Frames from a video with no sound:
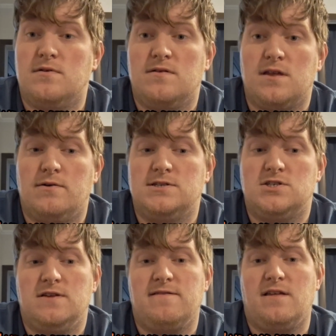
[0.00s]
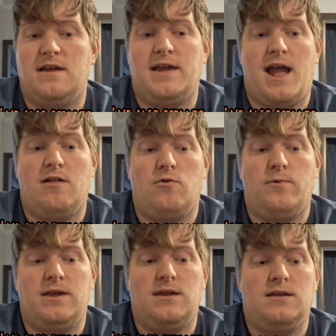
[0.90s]
so it's just like
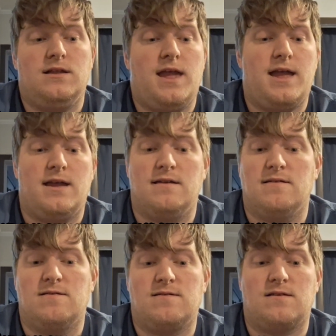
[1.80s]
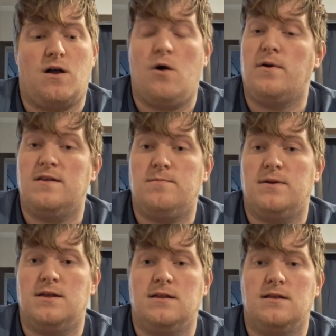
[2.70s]
Halloween has always
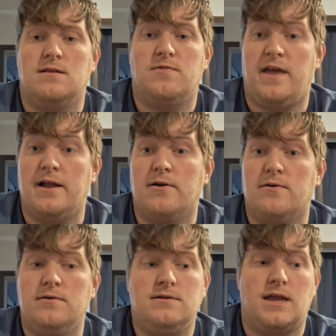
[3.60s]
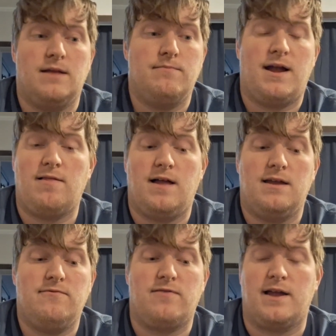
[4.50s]
been there in my
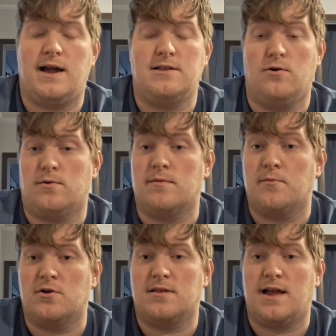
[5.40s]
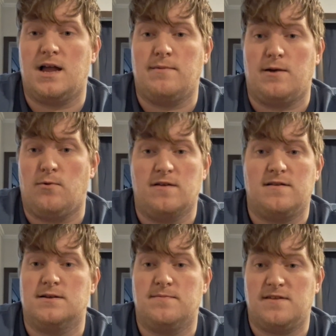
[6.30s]
life. Like, I don't remember a time I
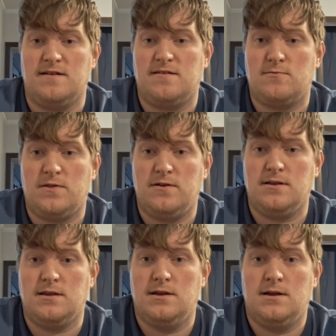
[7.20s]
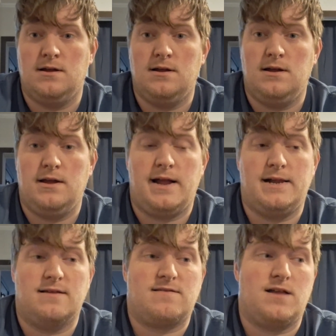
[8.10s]
wasn't obsessed with it.
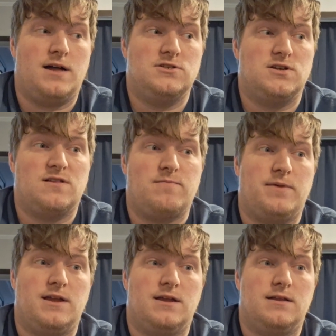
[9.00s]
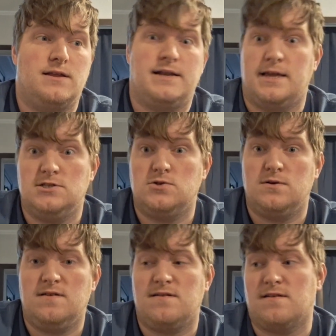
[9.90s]
And it's not just been an
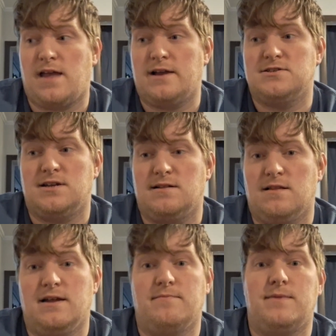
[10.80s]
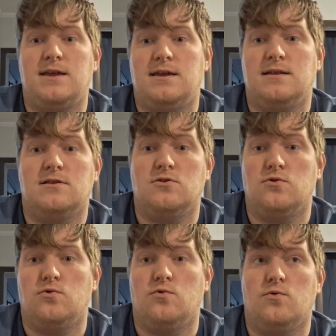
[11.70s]
interest, it's actually led me to
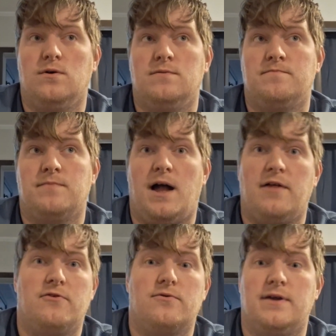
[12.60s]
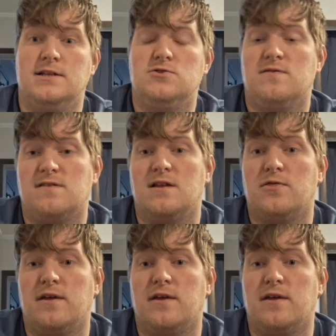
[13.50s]
do other interesting